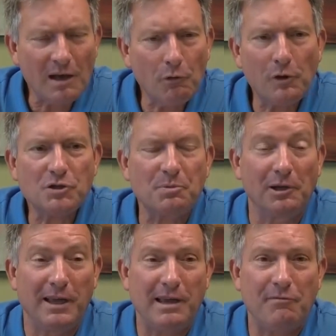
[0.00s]
I've always
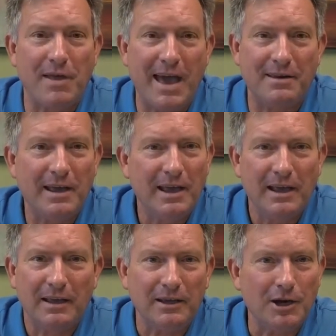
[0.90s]
believed that,
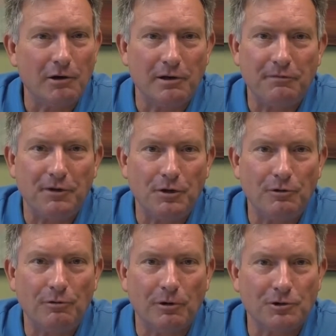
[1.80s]
you know, if
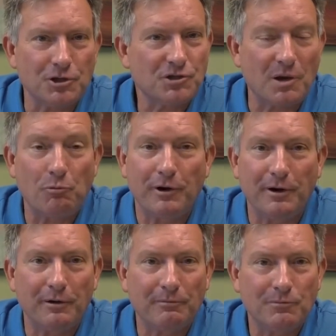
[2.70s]
you are just
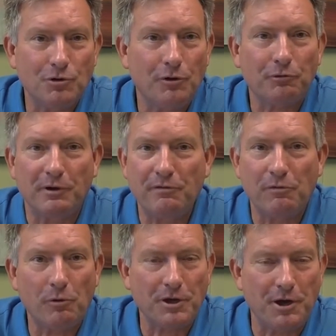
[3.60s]
somewhere two or three,
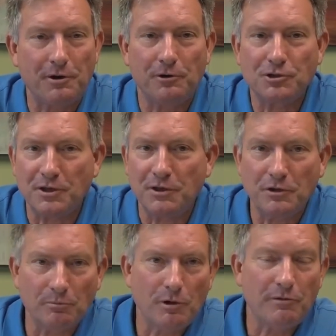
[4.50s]
four years and
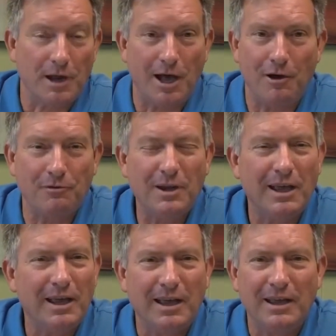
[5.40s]
then you're moving on,
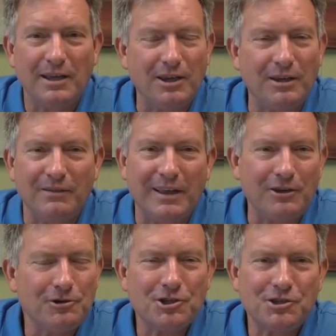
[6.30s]

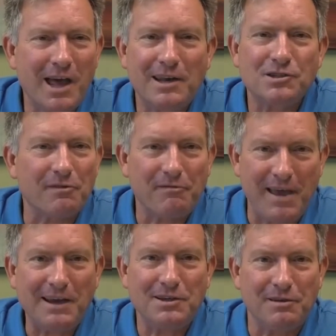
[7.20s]
that you're just not as
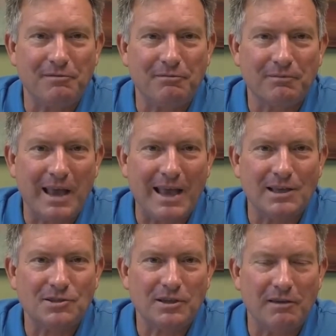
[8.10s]
effective
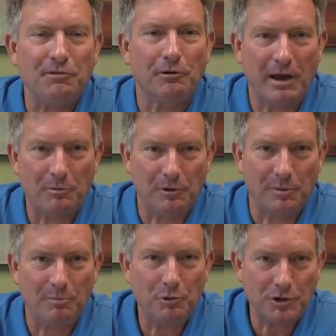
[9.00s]
as if you're able
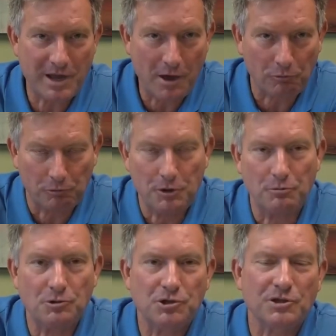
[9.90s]
to put down
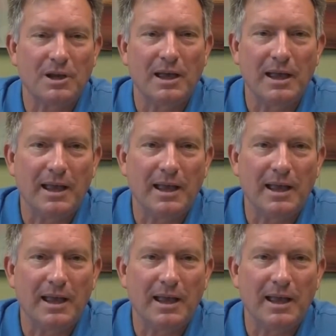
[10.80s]
roots